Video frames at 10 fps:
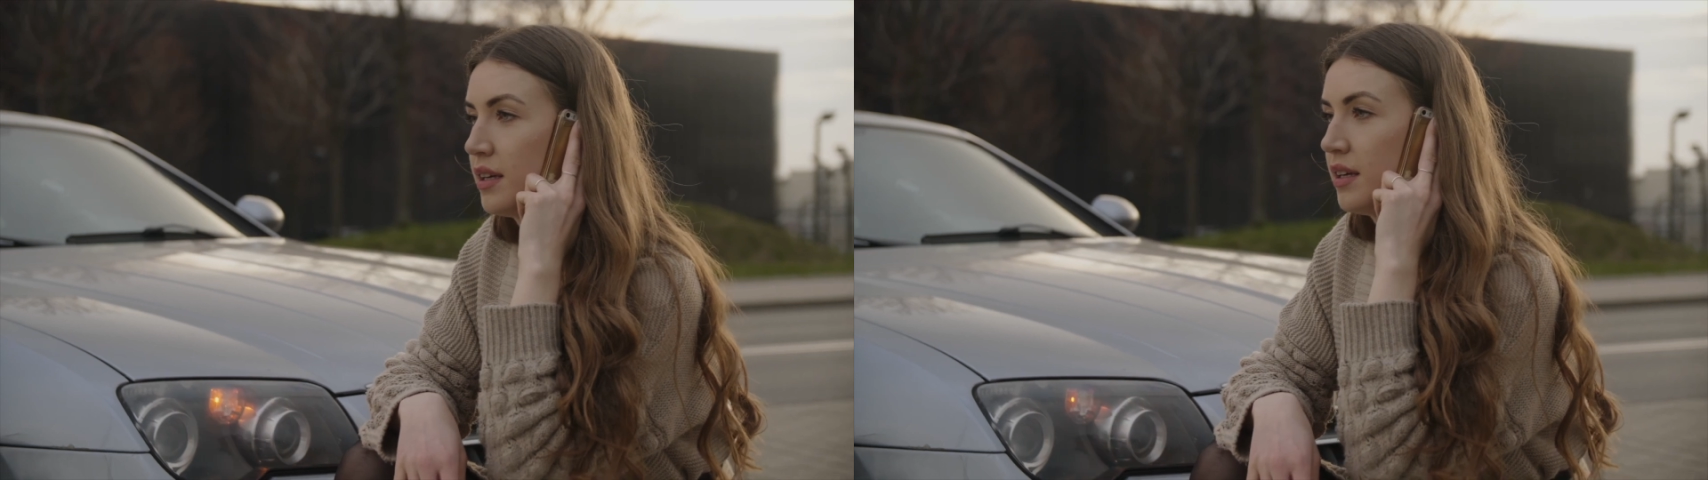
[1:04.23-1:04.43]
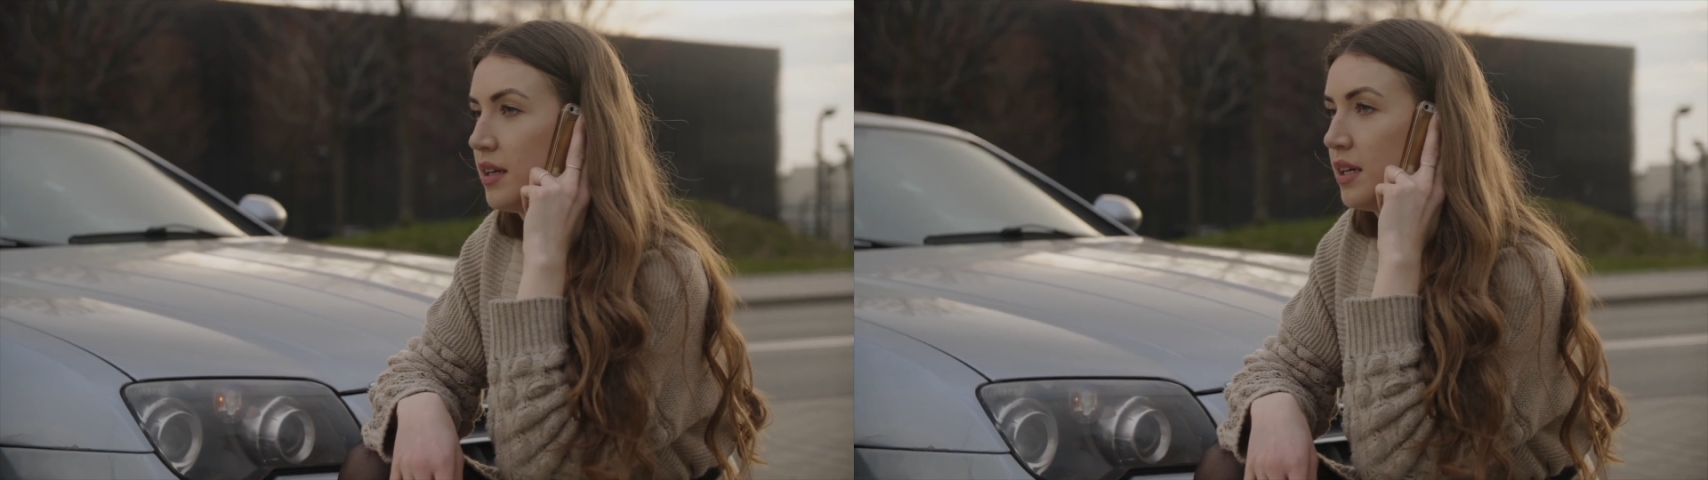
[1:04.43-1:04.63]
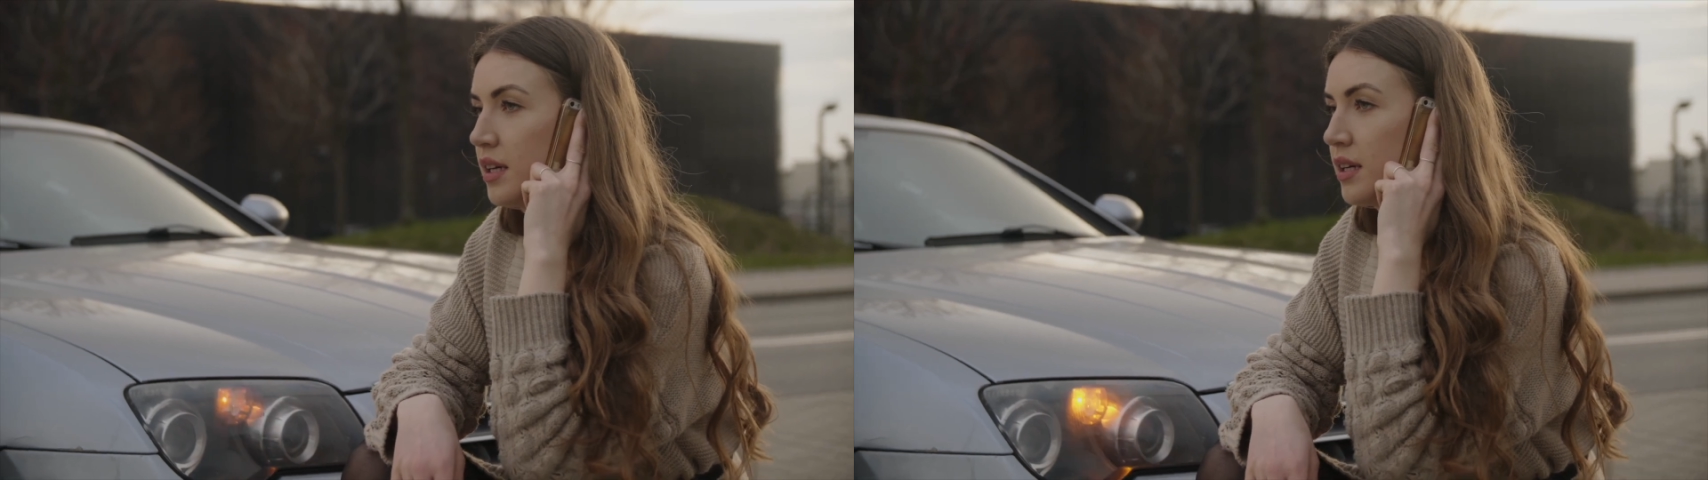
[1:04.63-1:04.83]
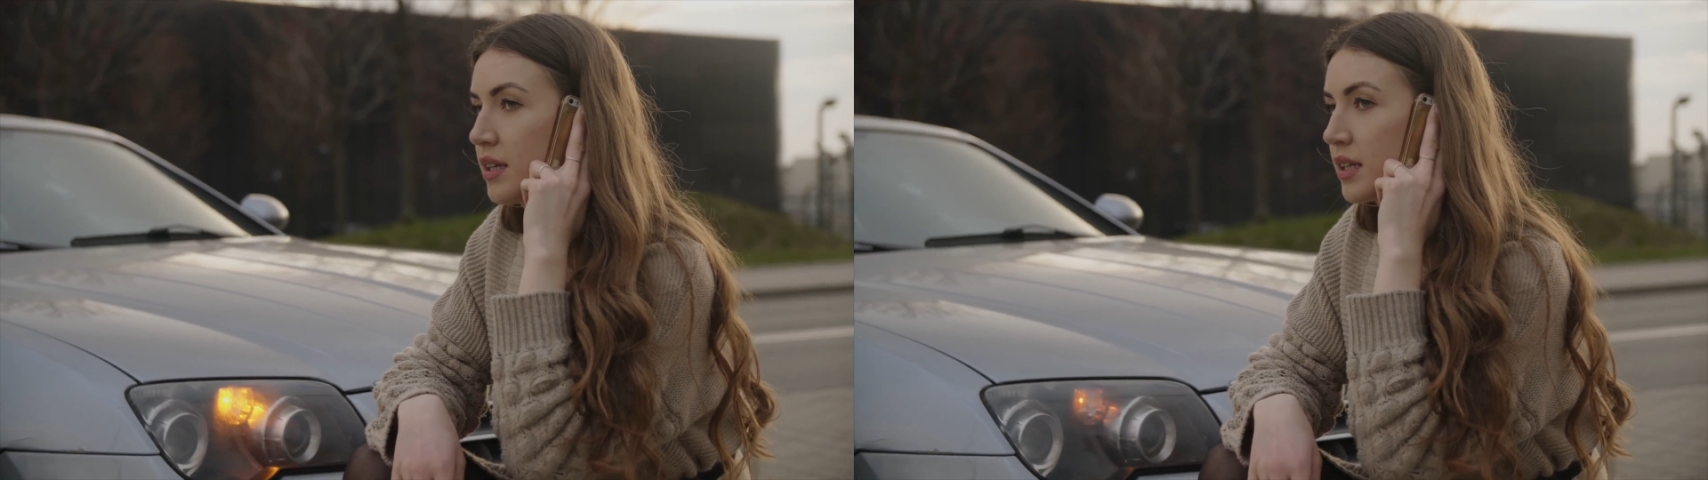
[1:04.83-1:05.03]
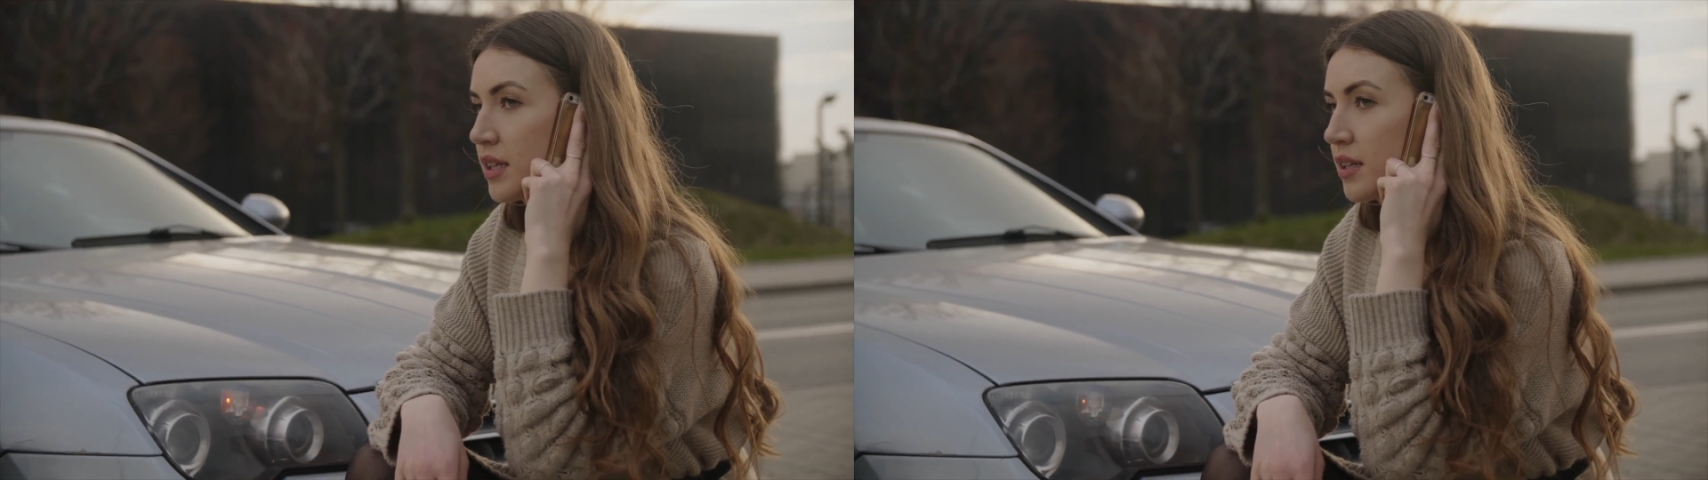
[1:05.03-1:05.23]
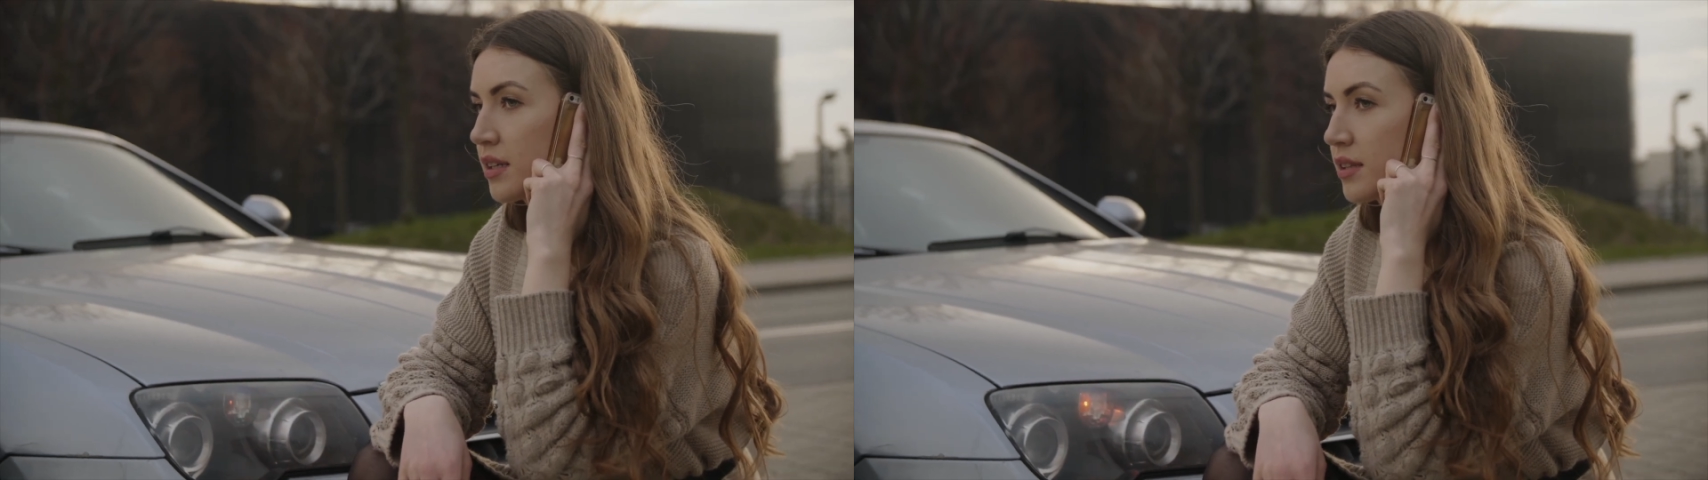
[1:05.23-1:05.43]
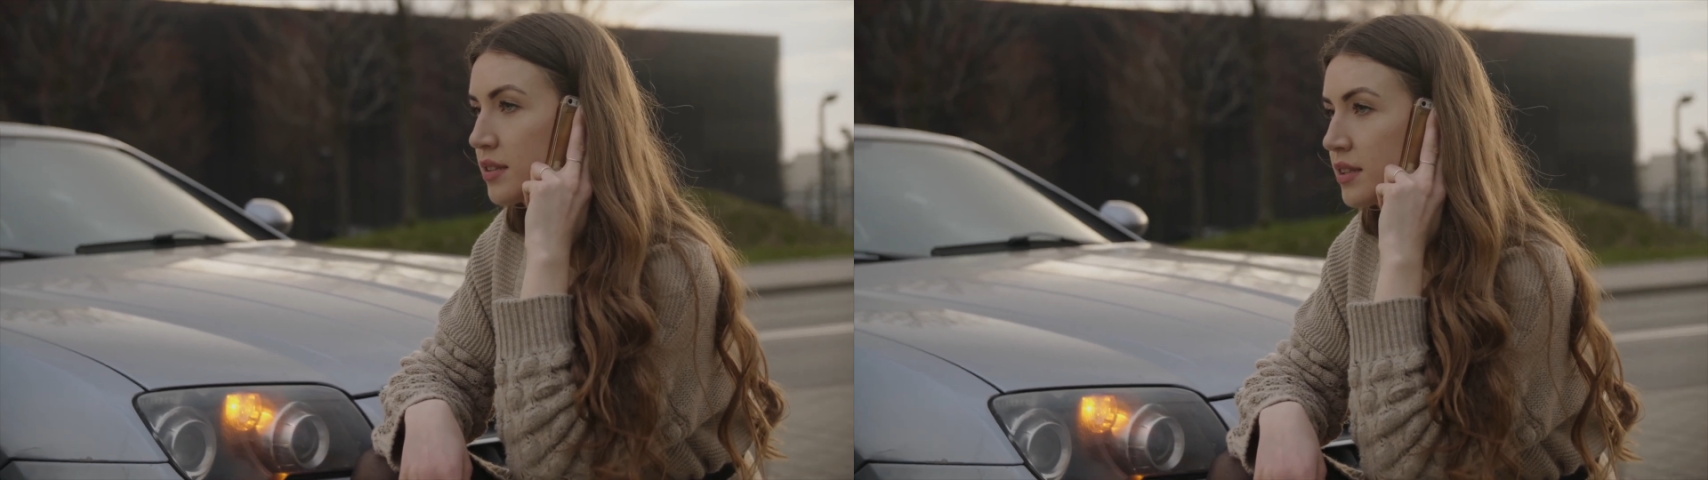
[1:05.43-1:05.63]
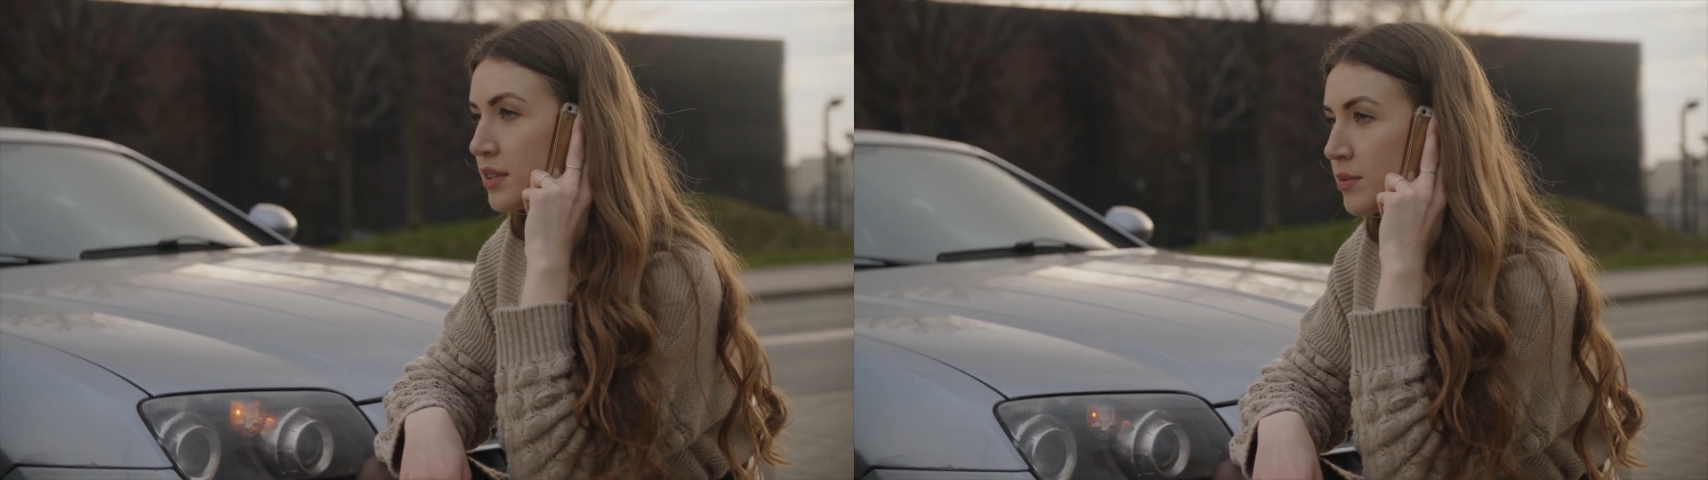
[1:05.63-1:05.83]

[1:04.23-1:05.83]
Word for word: Visible benefits are not as